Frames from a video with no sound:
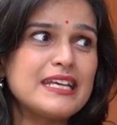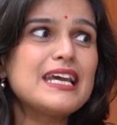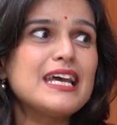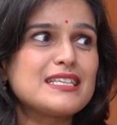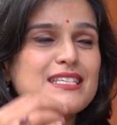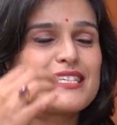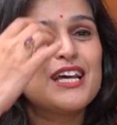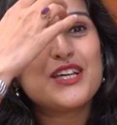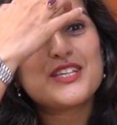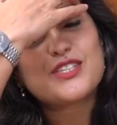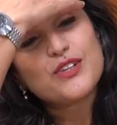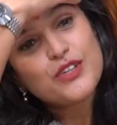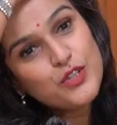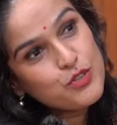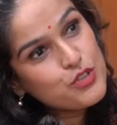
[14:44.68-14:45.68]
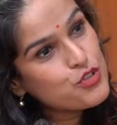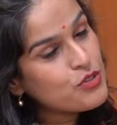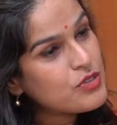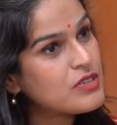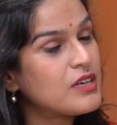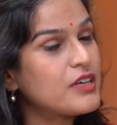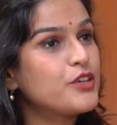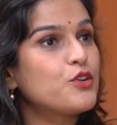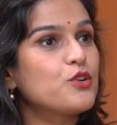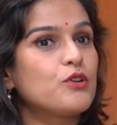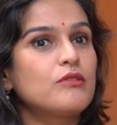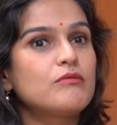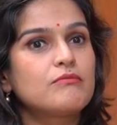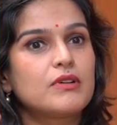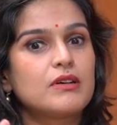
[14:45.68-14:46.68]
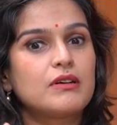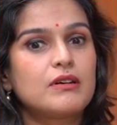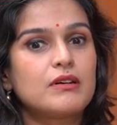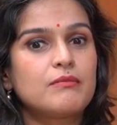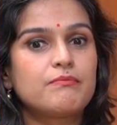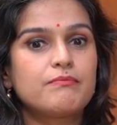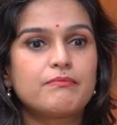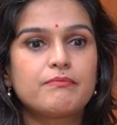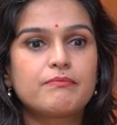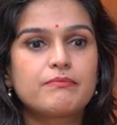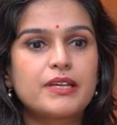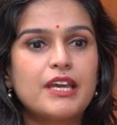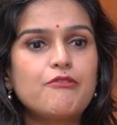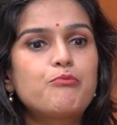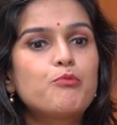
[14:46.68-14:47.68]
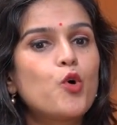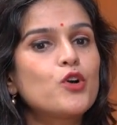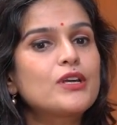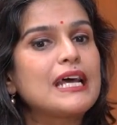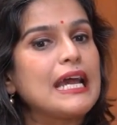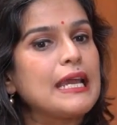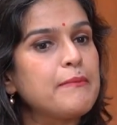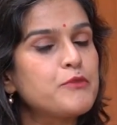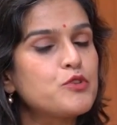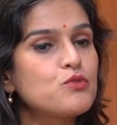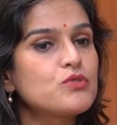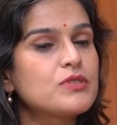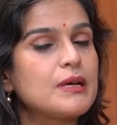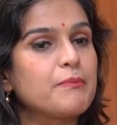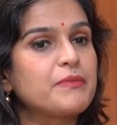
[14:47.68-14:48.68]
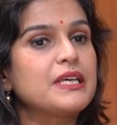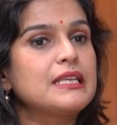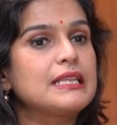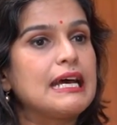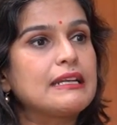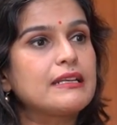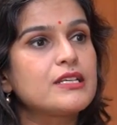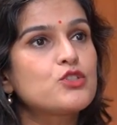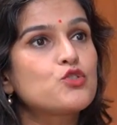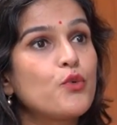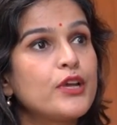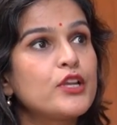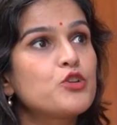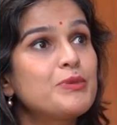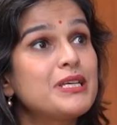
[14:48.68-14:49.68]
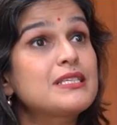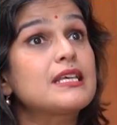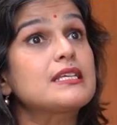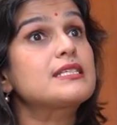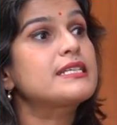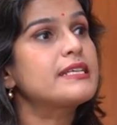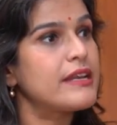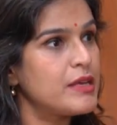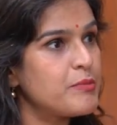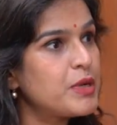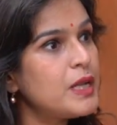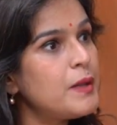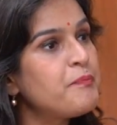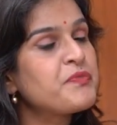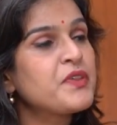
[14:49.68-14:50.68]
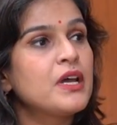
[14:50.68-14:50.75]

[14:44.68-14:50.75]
Yes. So you should, give more time to something that is going to be sustainable.